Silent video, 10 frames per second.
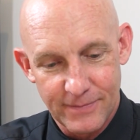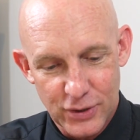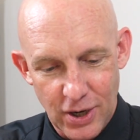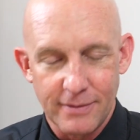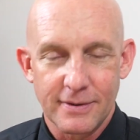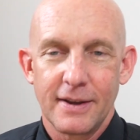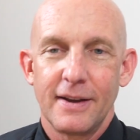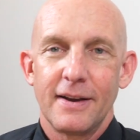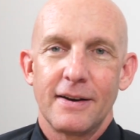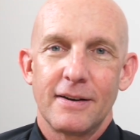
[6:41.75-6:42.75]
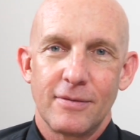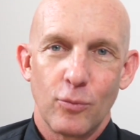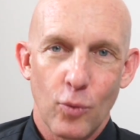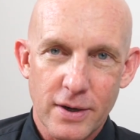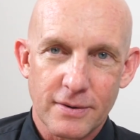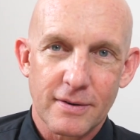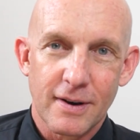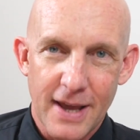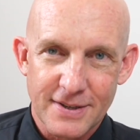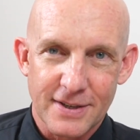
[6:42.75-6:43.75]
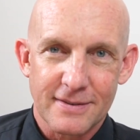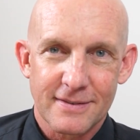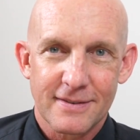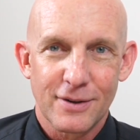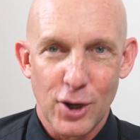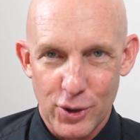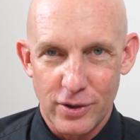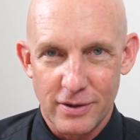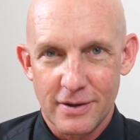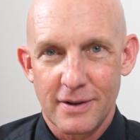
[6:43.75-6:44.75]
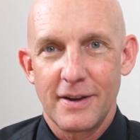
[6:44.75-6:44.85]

So, one lesson learned